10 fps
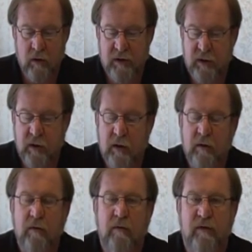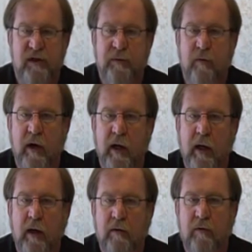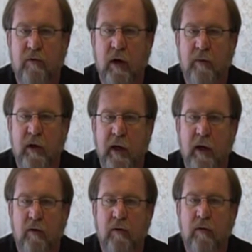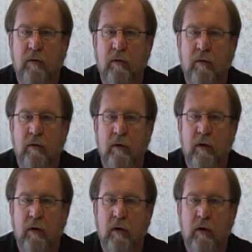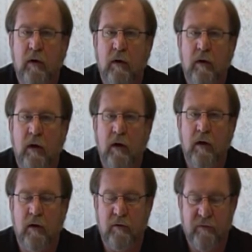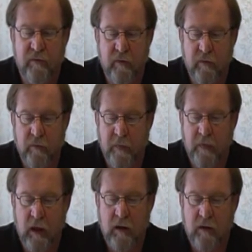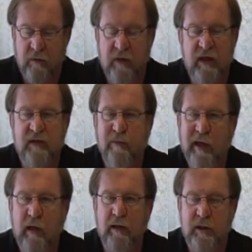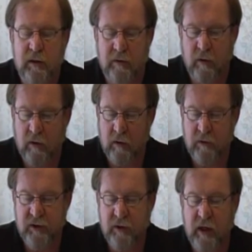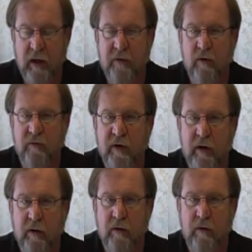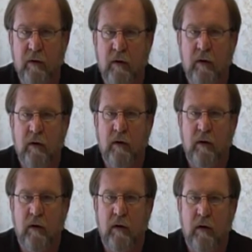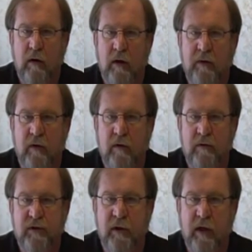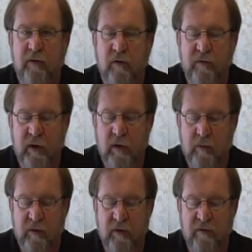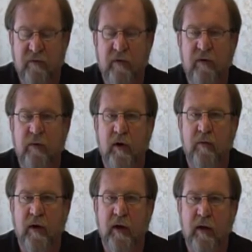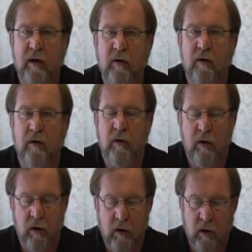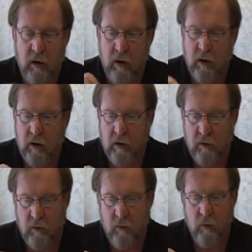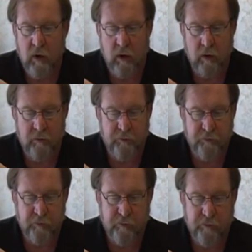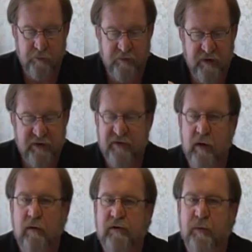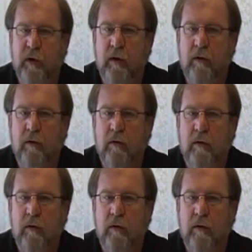you can see the spreading out and dropping out of these peaks. They're closer together over here, and they're closer together over here, but they're further apart back here. Well, this tells me